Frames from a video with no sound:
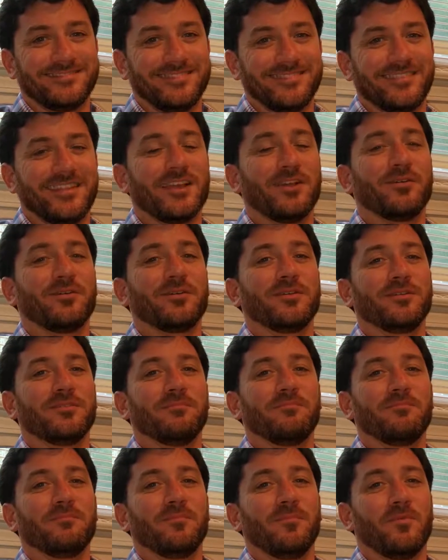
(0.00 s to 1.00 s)
They only
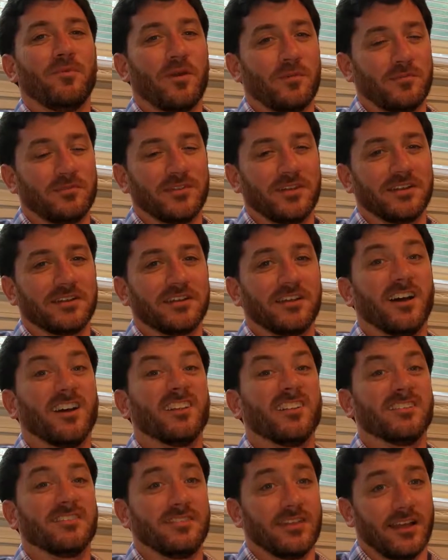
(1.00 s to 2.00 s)
represent
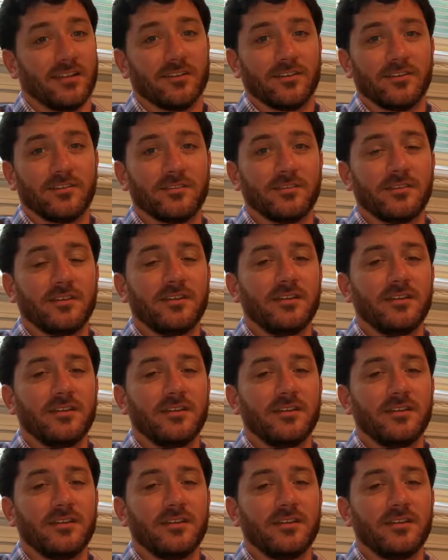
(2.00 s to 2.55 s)
gun sellers.